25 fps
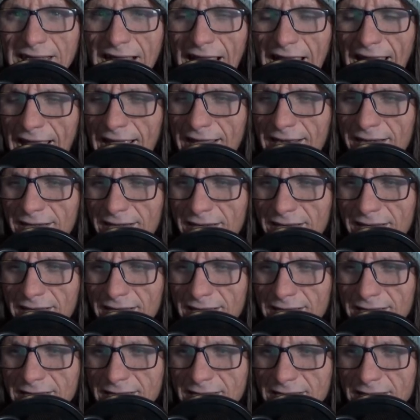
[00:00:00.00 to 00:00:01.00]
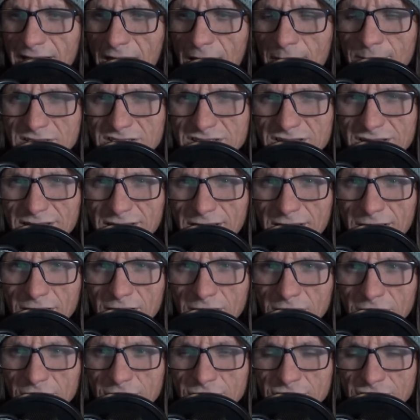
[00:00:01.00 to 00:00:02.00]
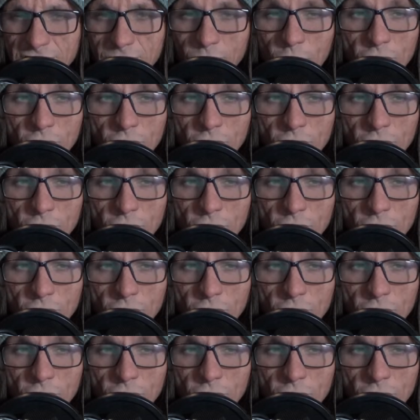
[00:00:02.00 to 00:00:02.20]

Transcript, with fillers: and comes to the conclusion,